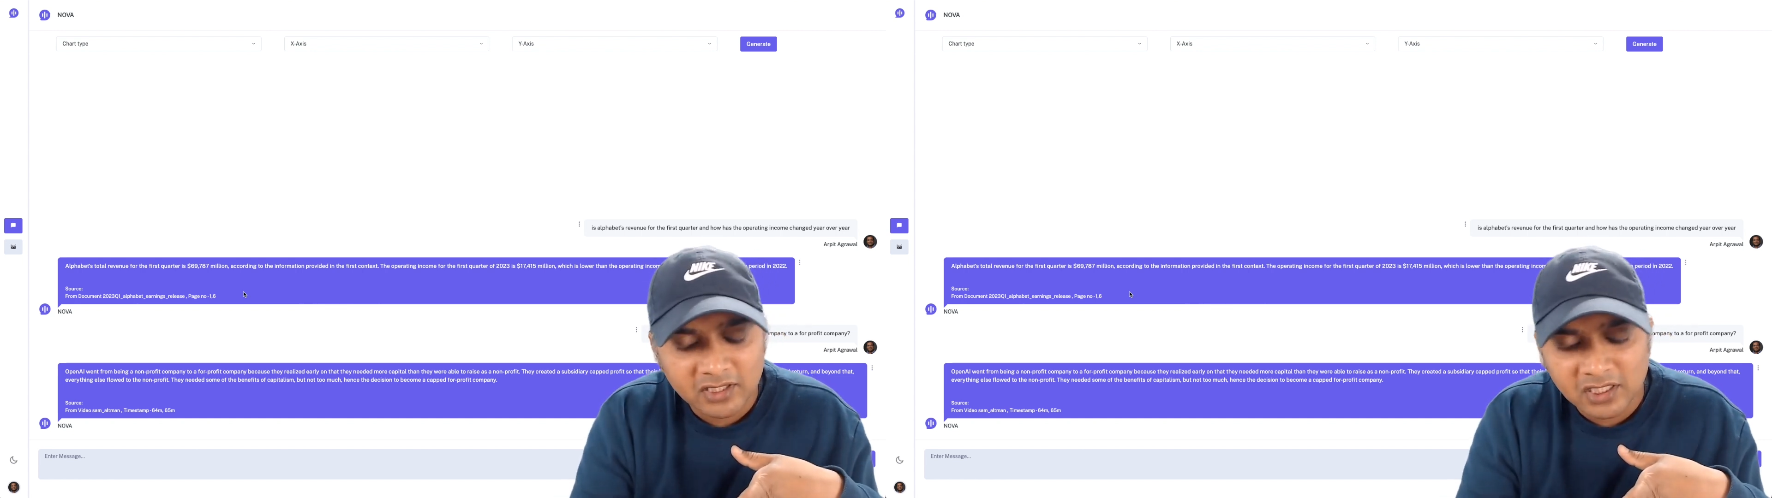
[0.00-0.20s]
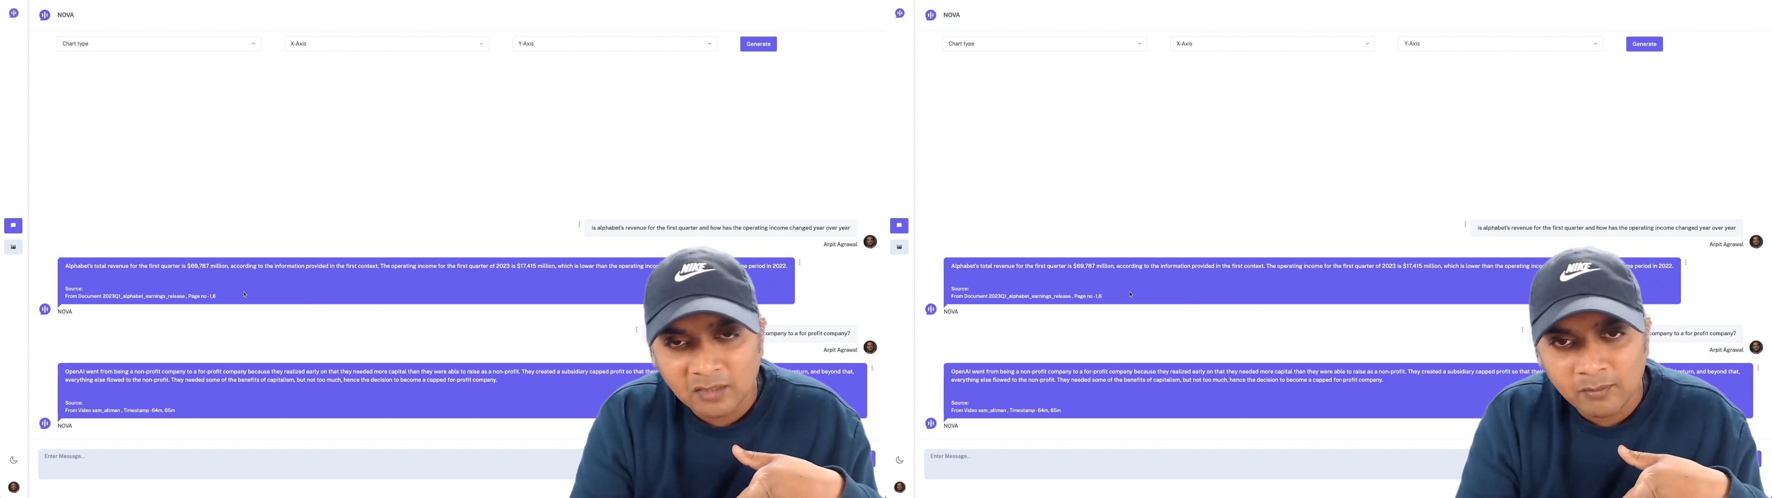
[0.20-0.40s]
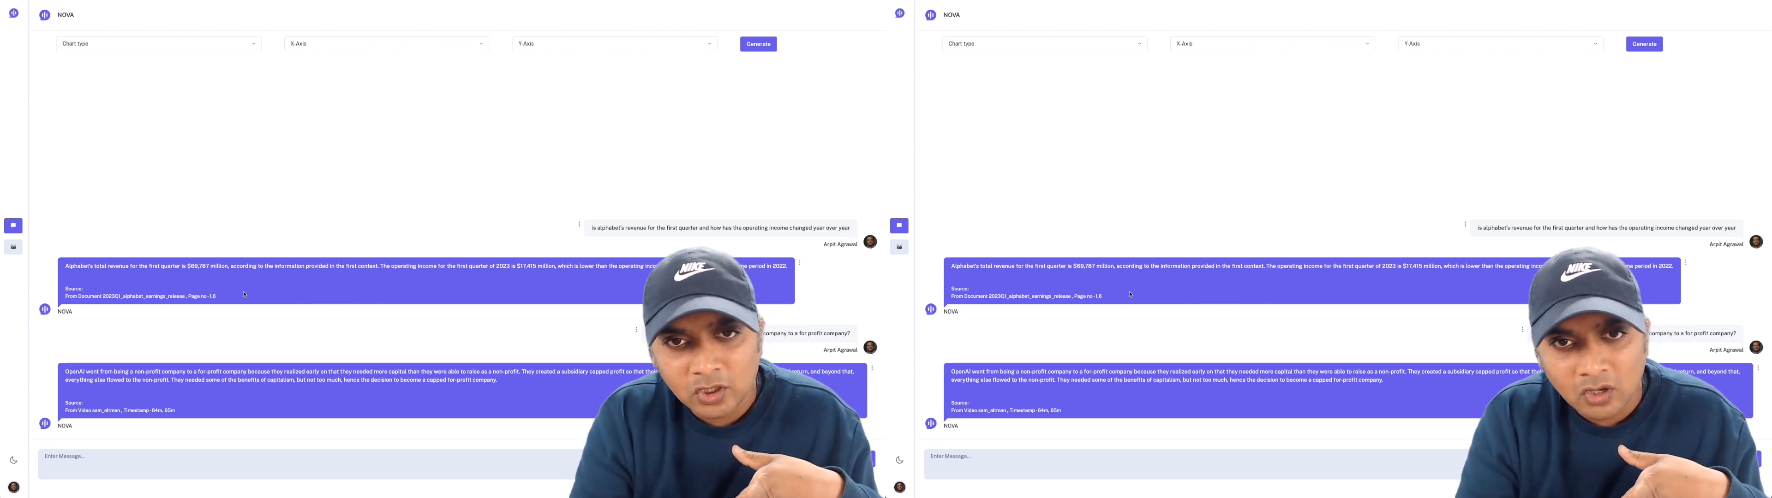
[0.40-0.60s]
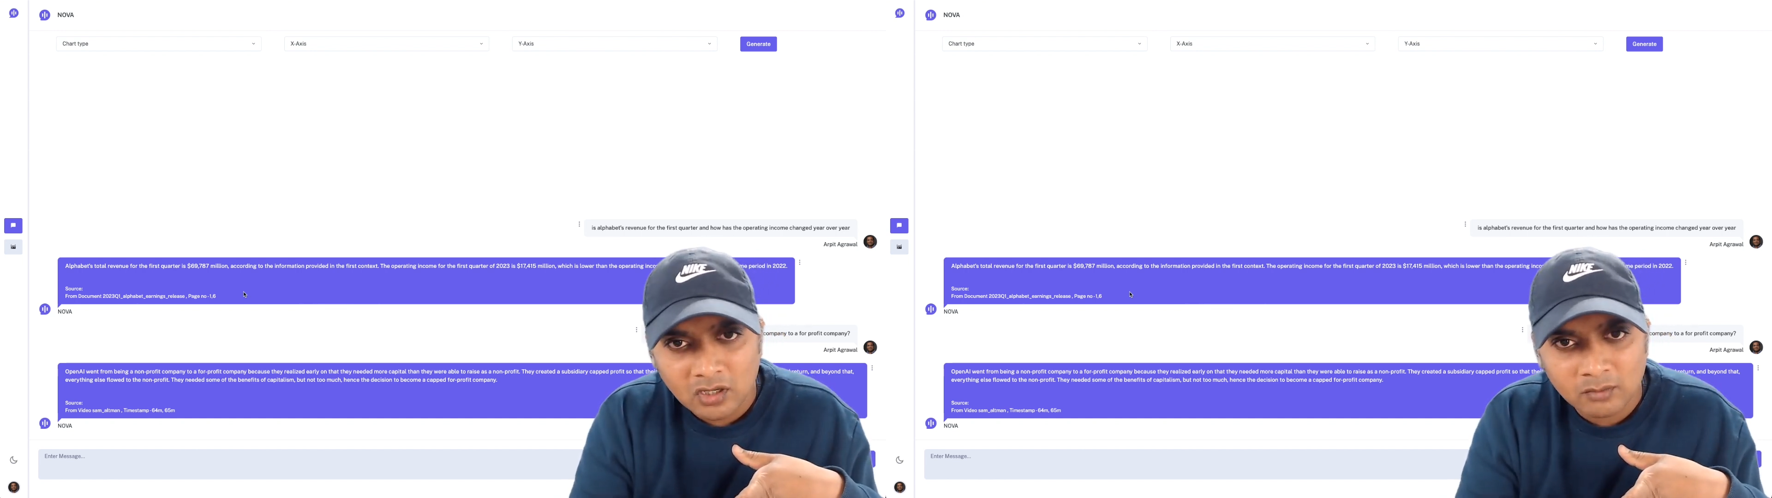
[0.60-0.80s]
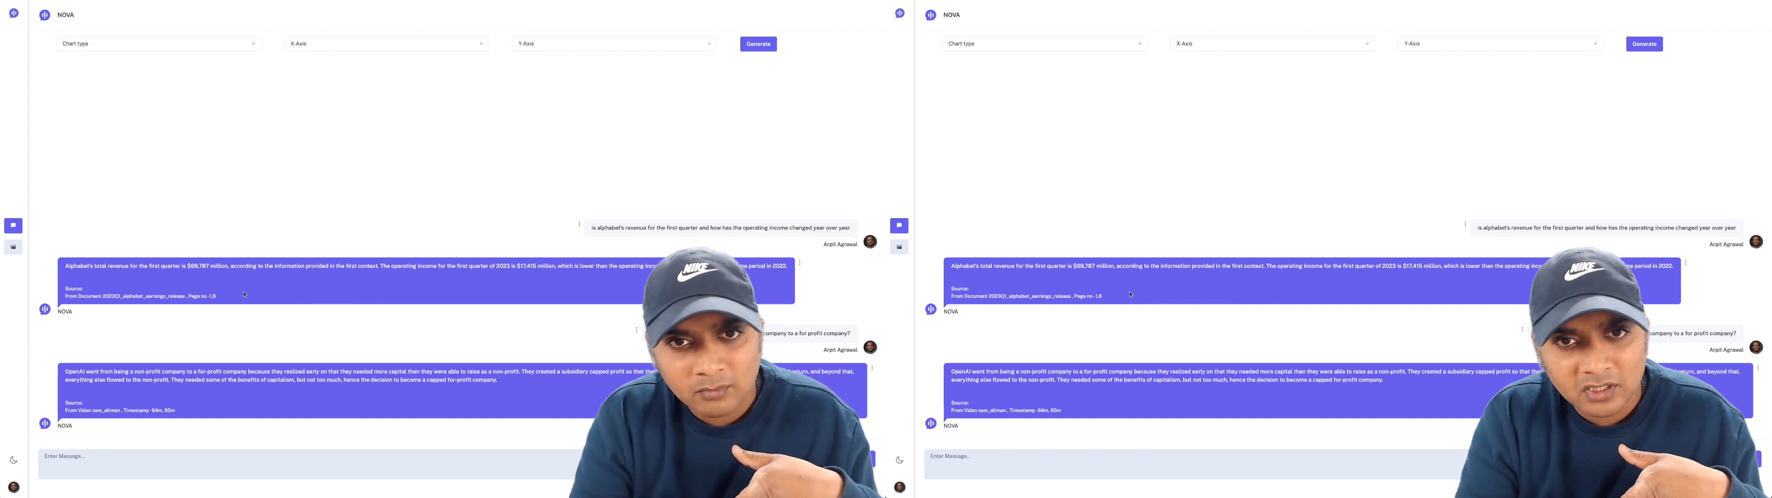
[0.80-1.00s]
whether it be
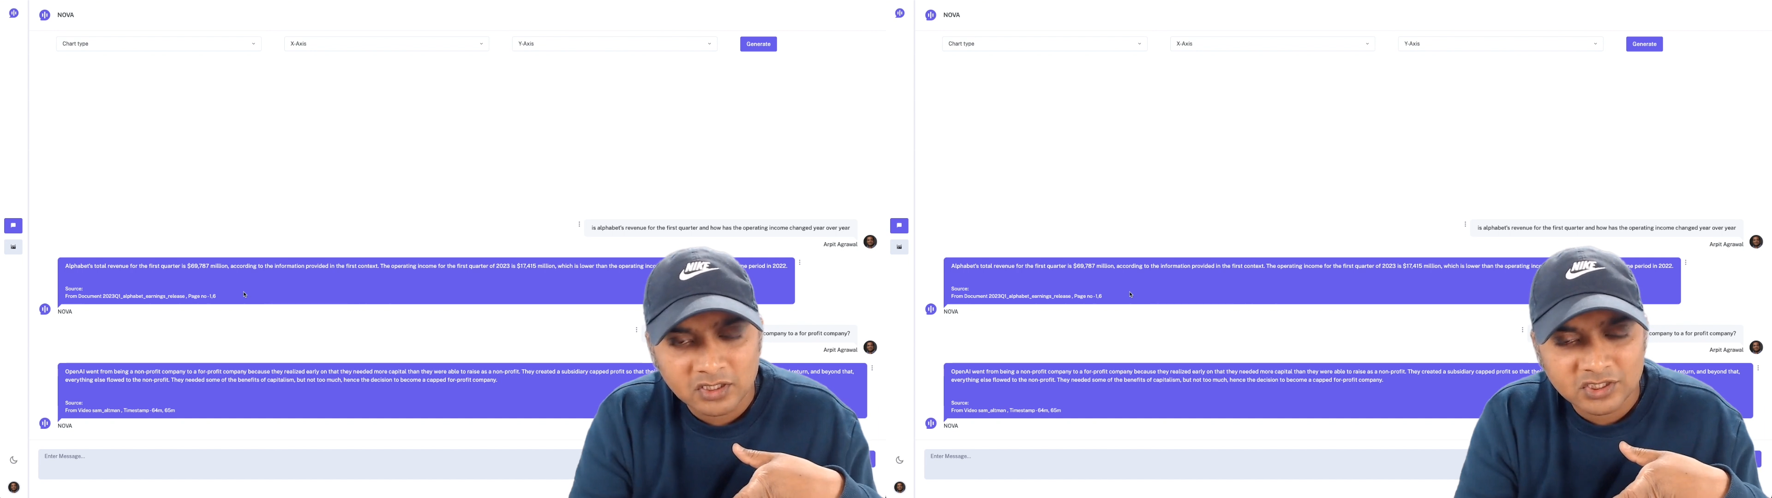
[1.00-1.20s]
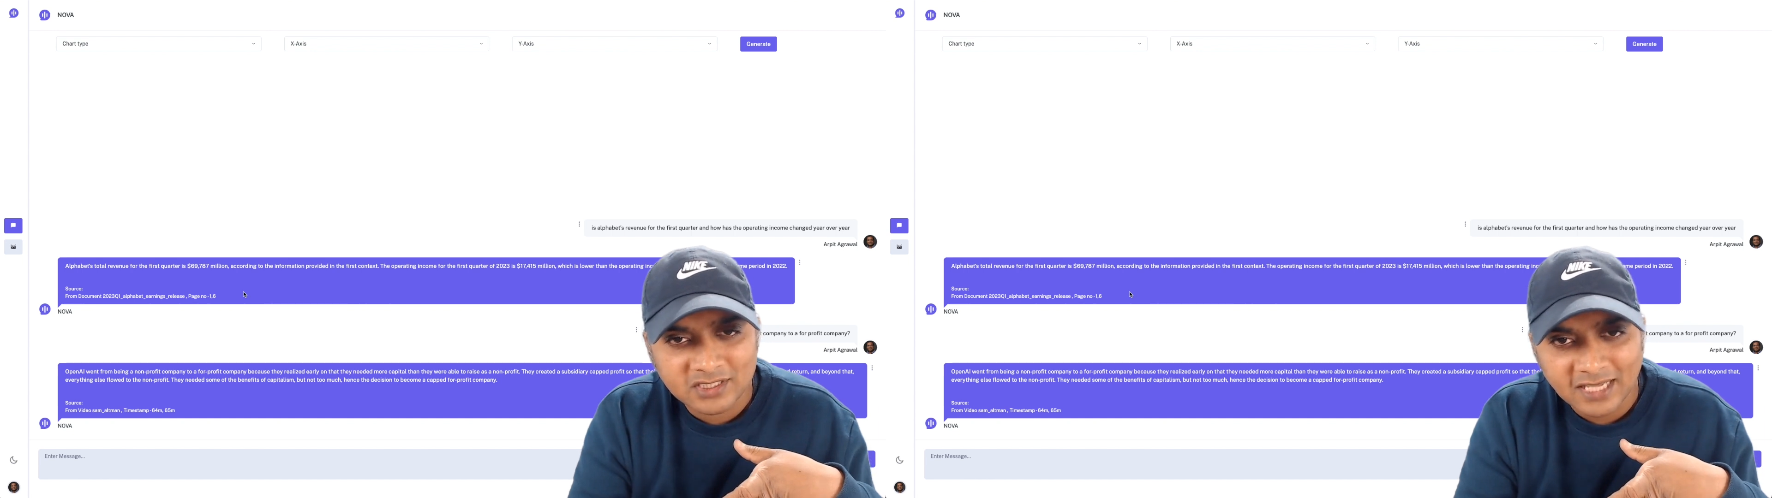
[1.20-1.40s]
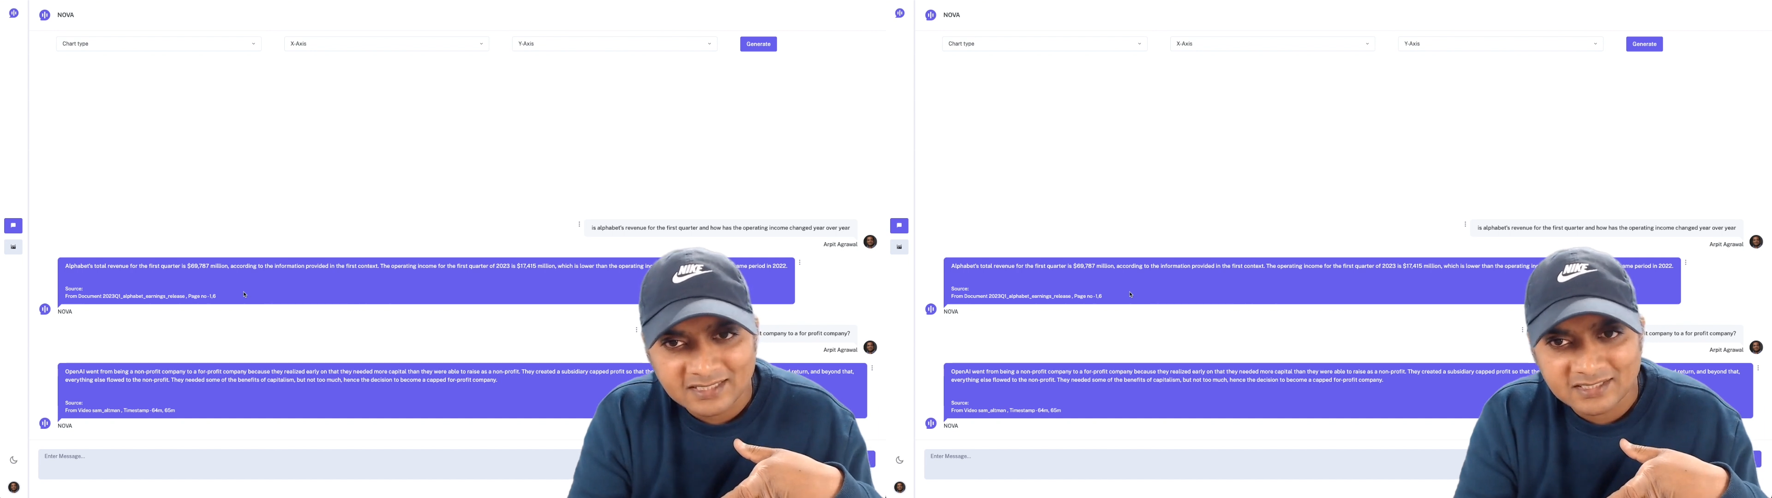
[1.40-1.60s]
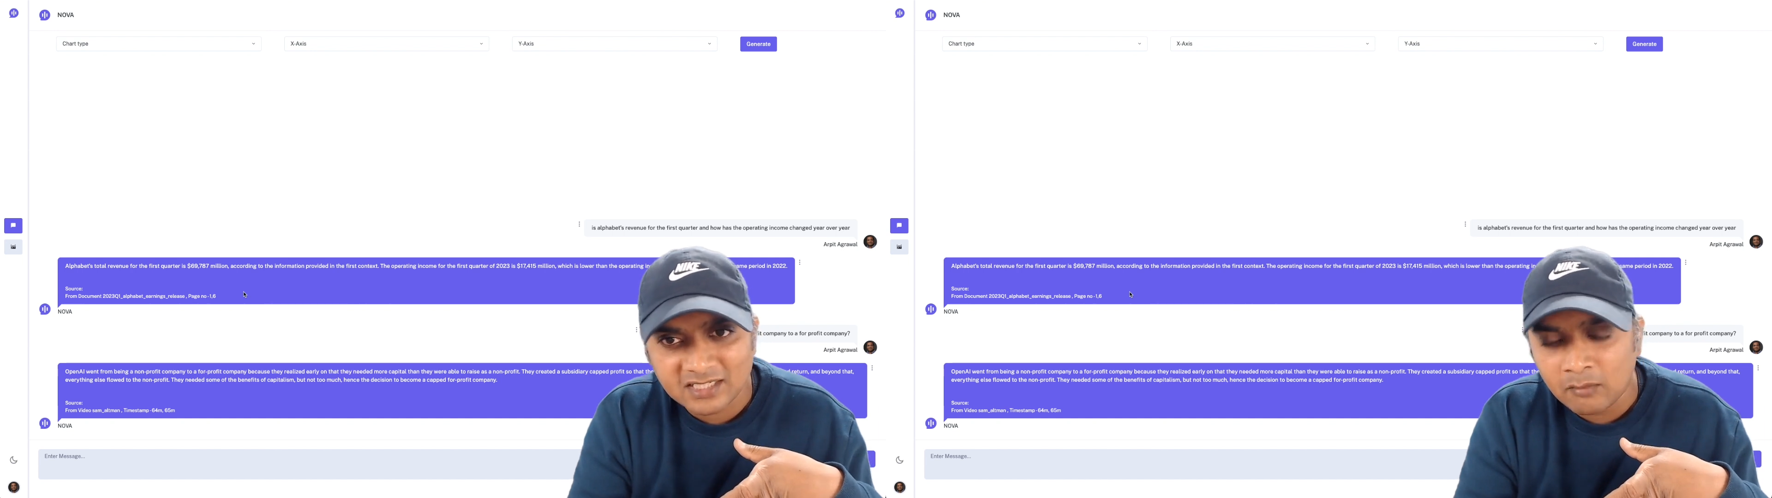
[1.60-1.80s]
documents, text,